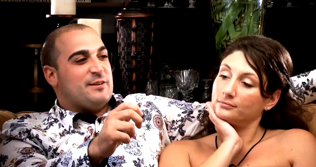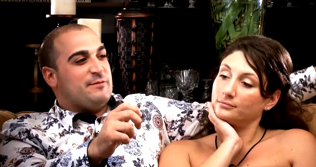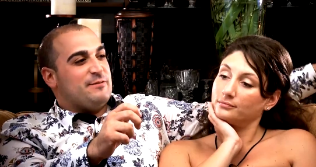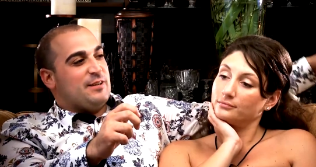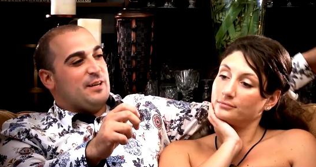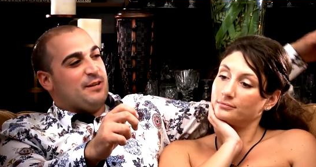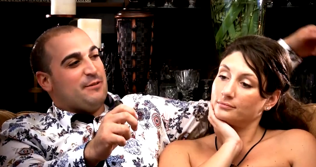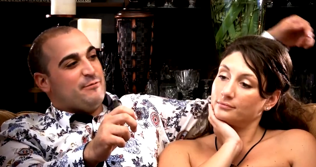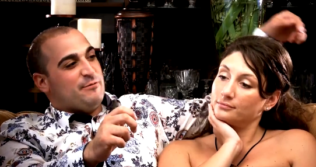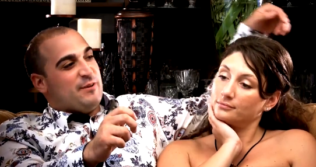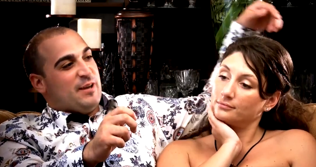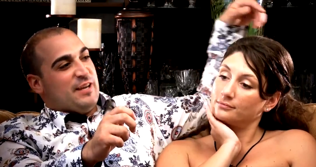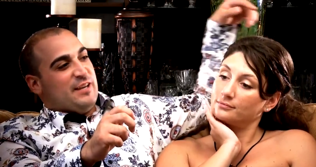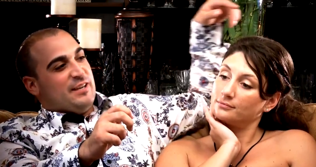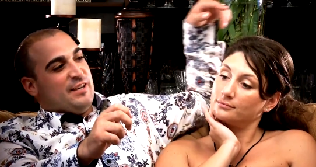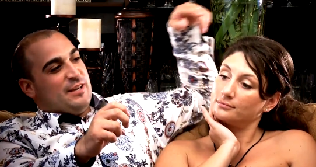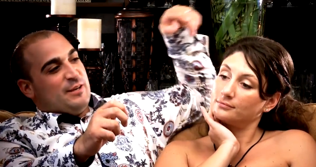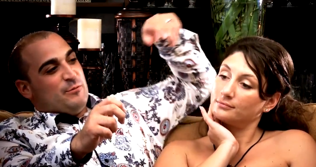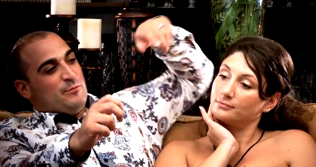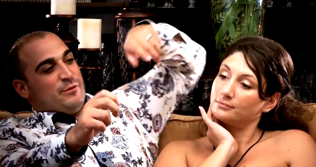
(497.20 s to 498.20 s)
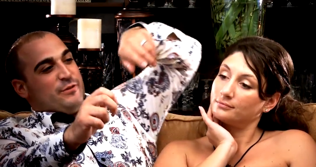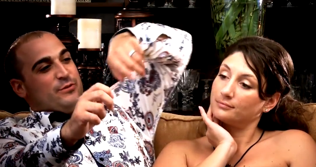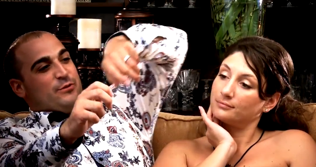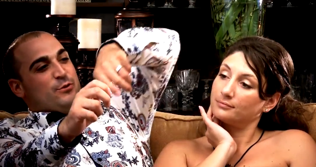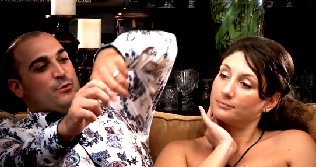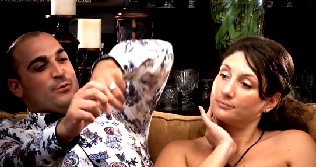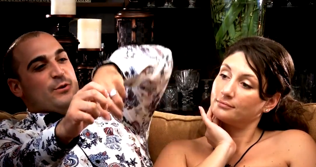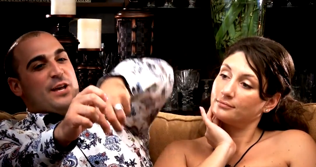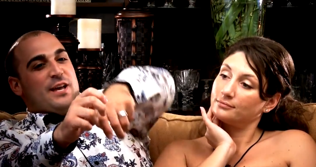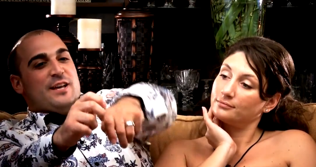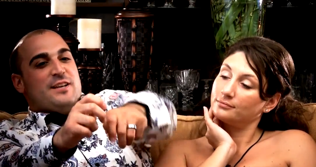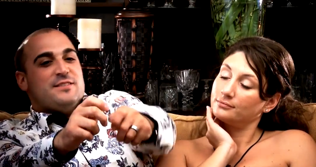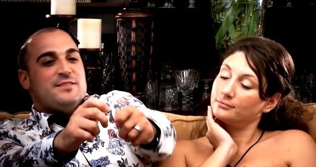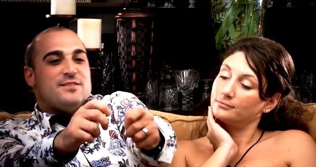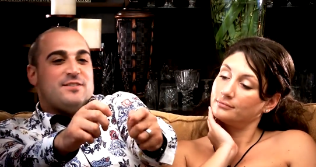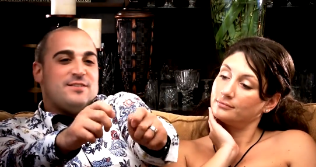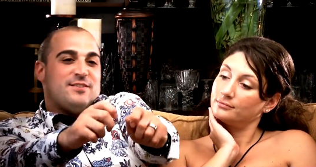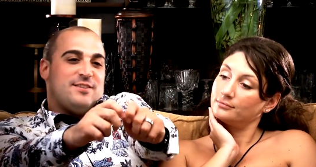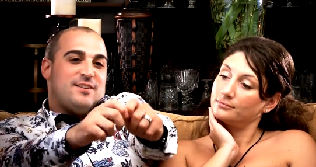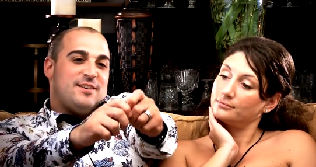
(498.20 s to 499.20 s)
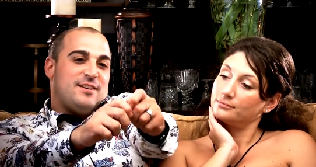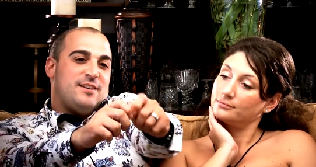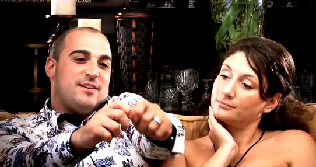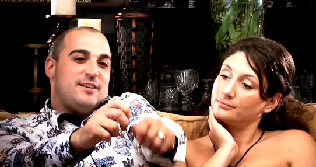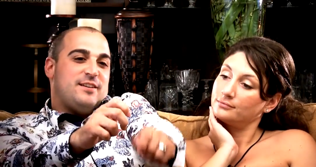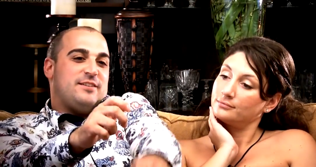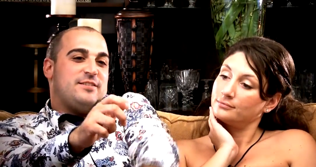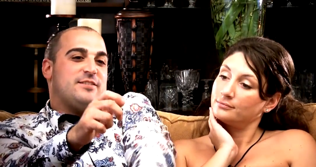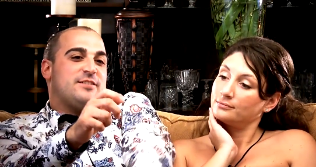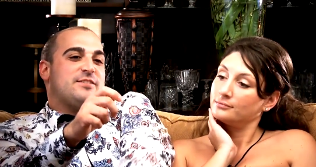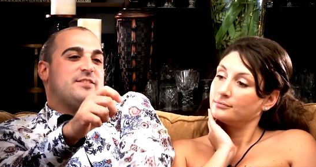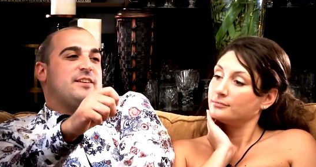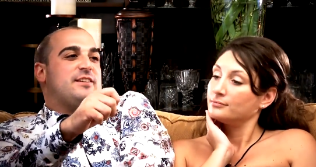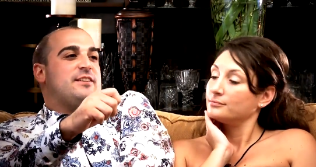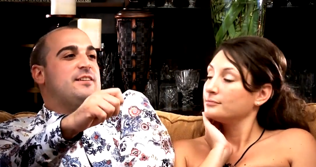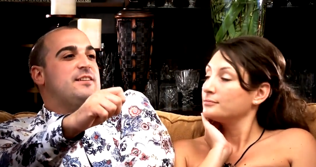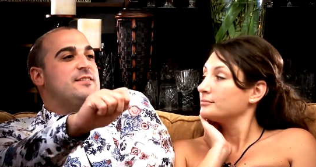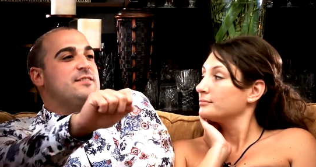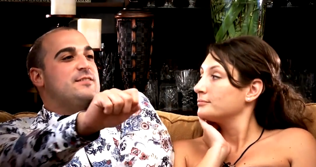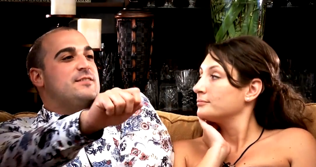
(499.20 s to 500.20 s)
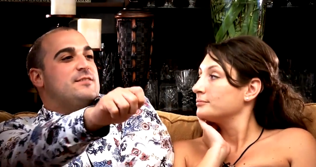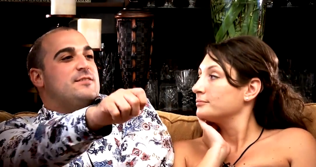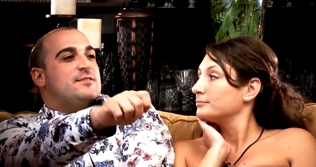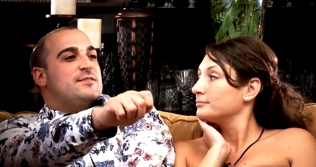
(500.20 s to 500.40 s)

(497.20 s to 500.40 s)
Speaker 1: of like faking it with two hands, he's just like this.